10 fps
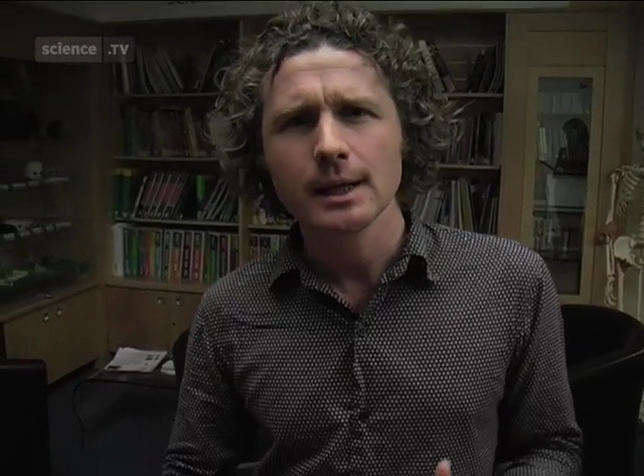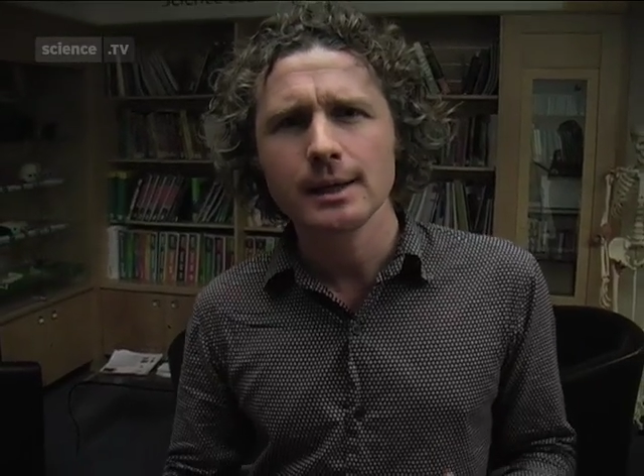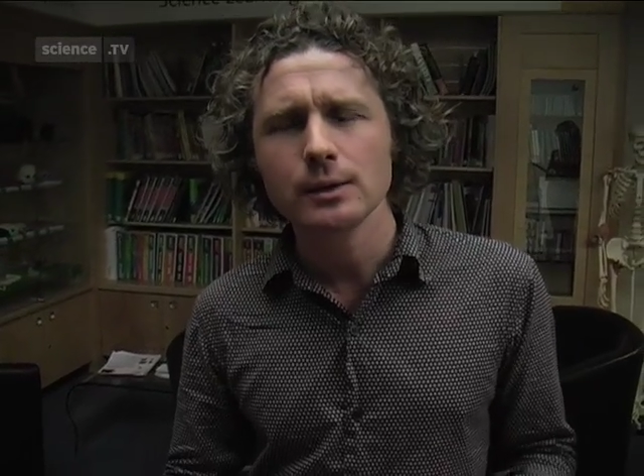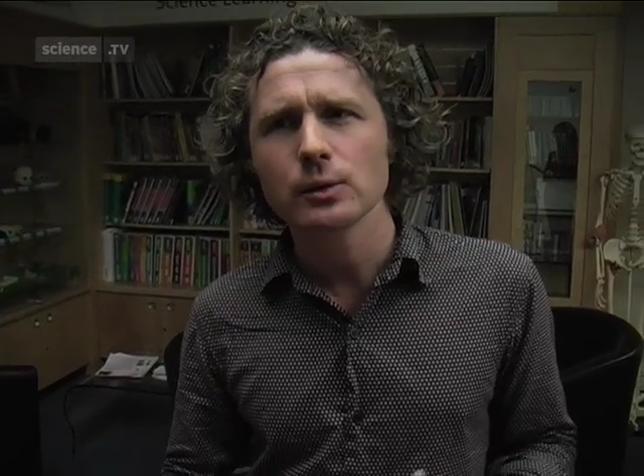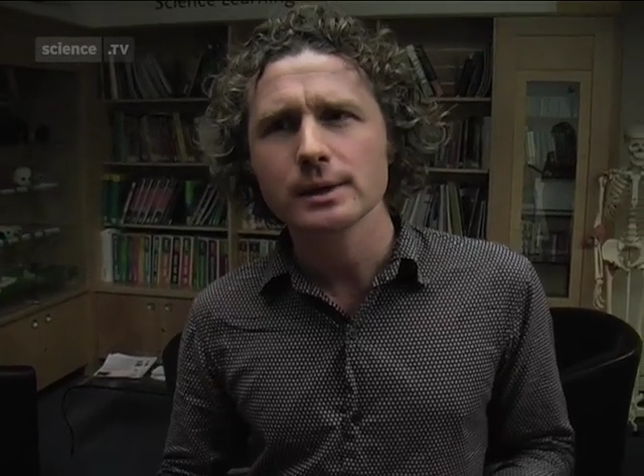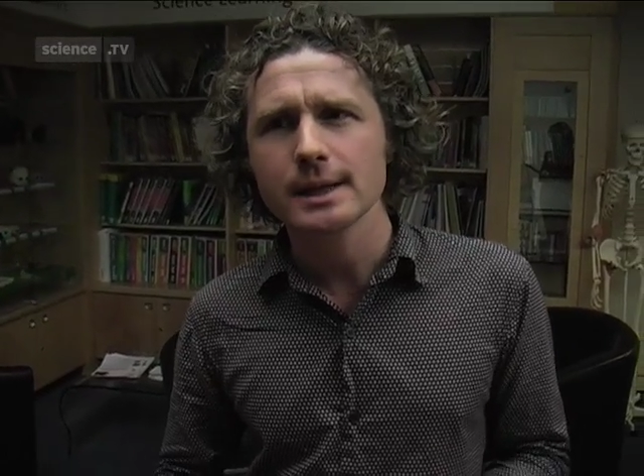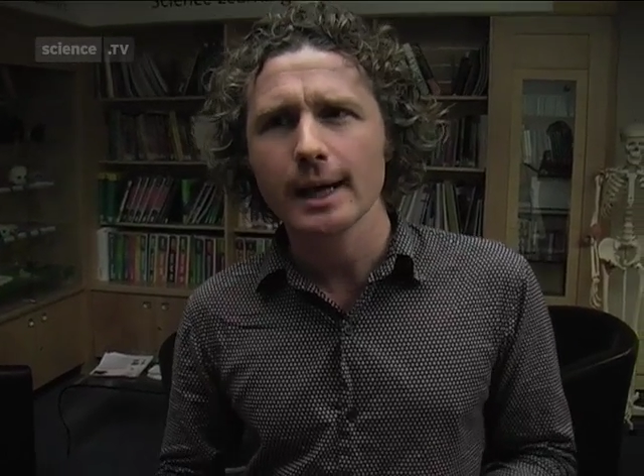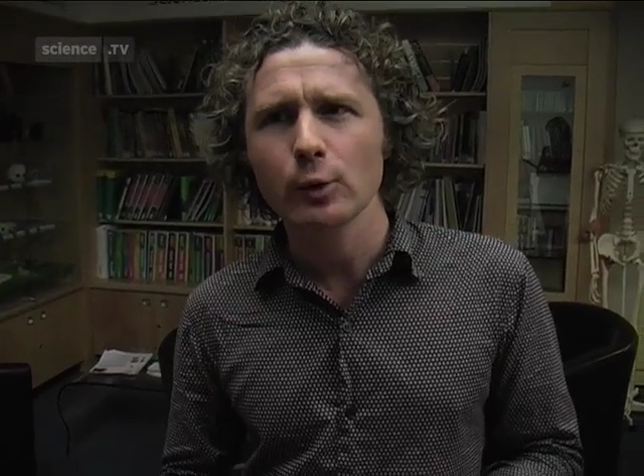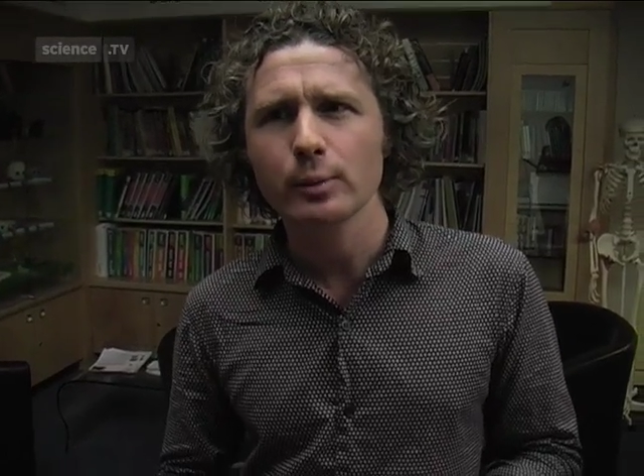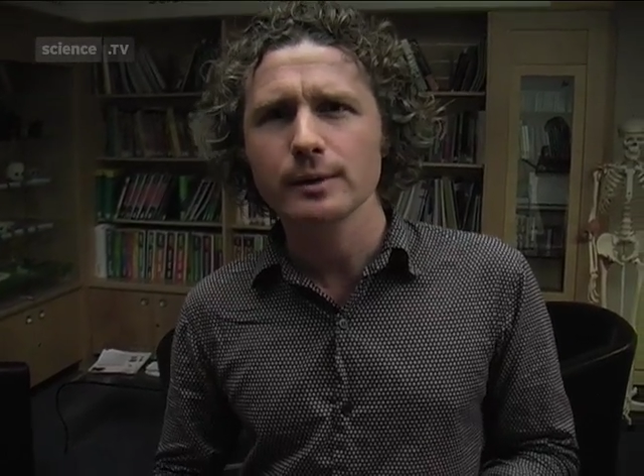in order to
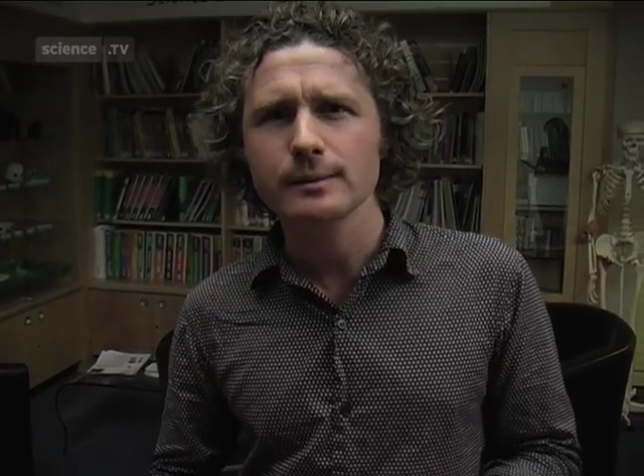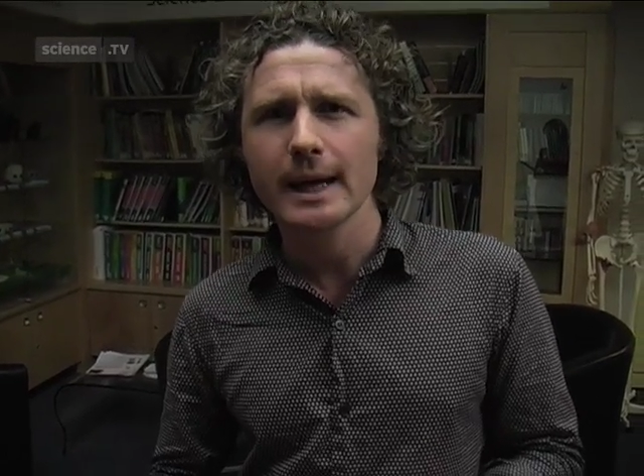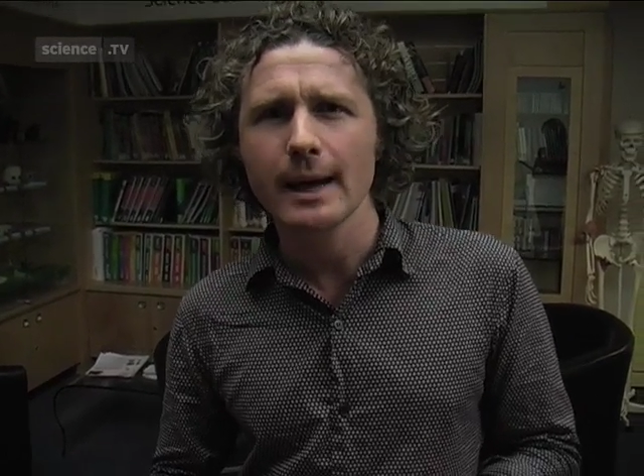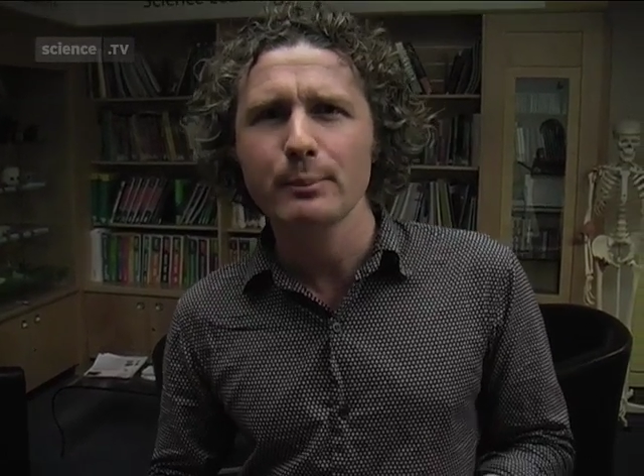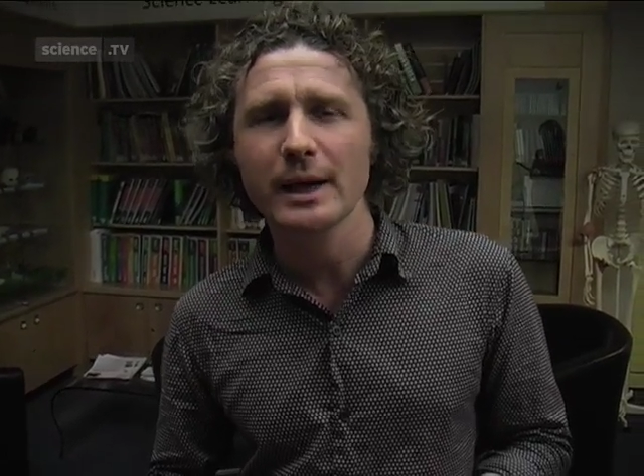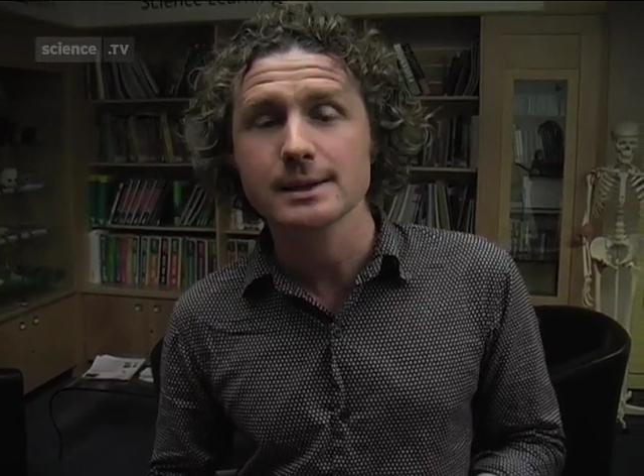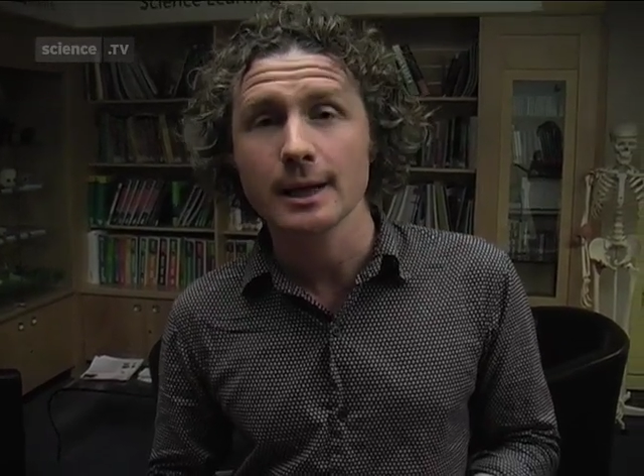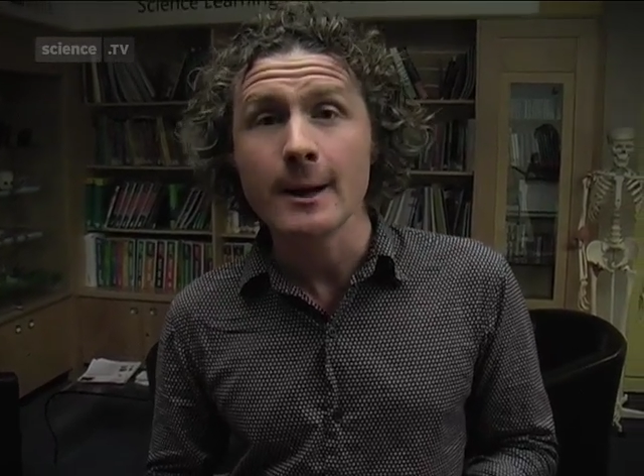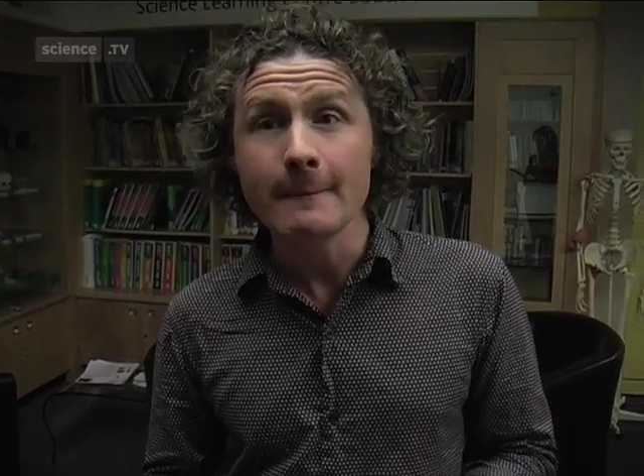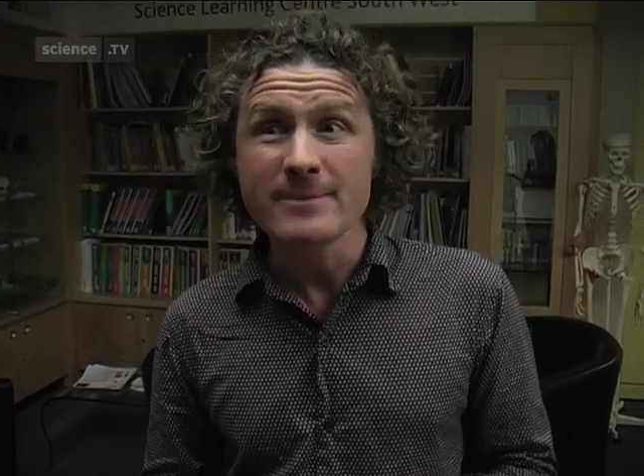help them get better?